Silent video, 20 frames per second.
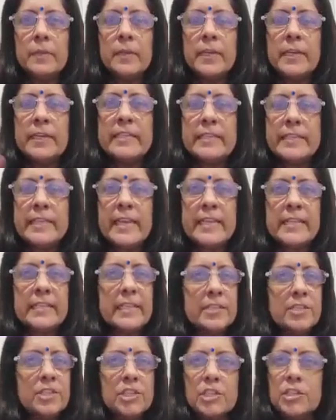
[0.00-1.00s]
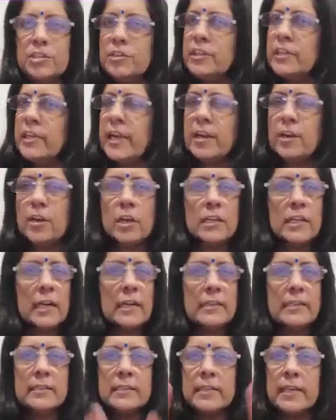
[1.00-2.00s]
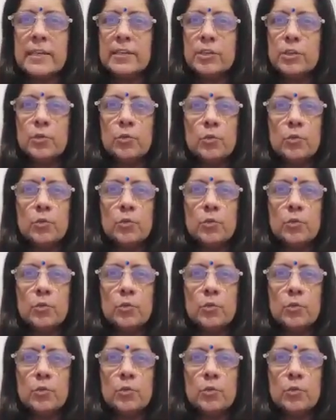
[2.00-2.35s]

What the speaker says: He says that children cannot understand